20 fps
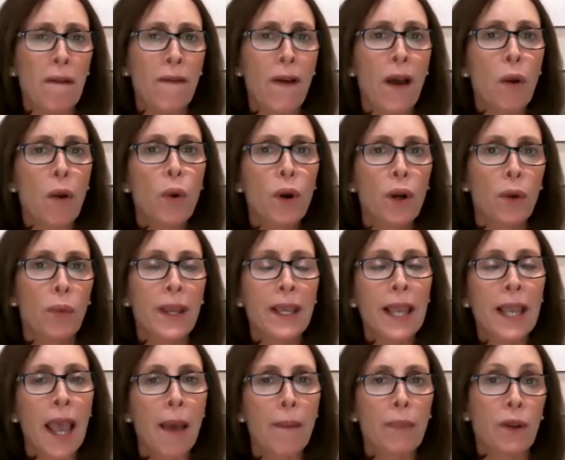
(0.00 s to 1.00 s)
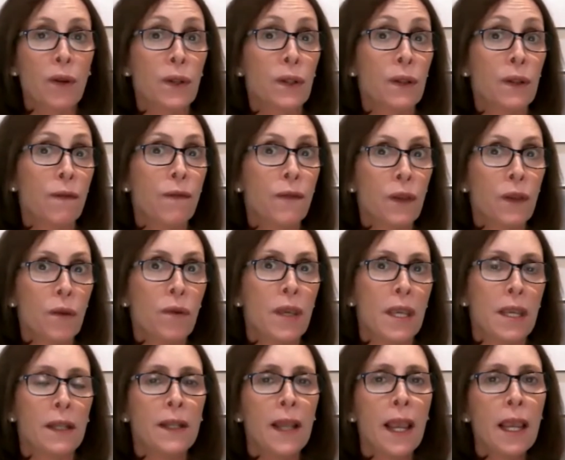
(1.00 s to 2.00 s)
if I were to recap, there's a few
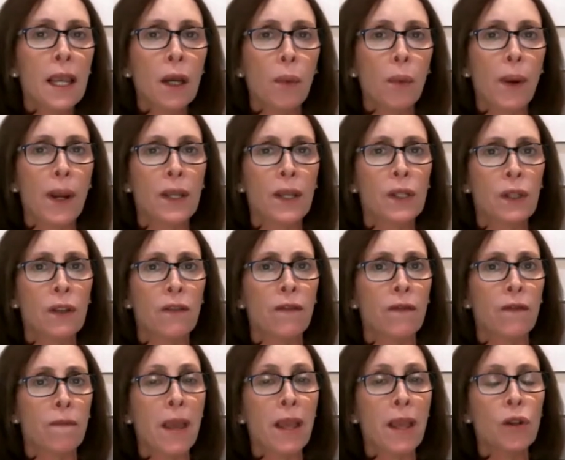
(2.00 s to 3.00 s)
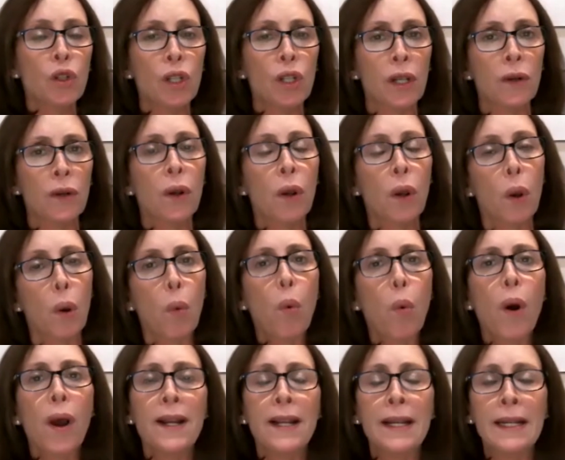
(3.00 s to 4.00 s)
key takeaways you've mentioned.
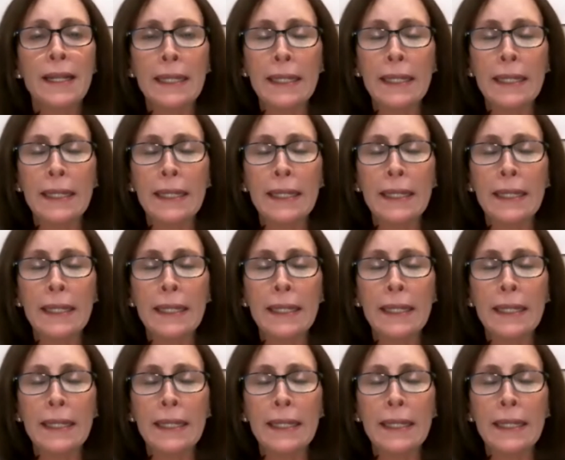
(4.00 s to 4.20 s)
One, it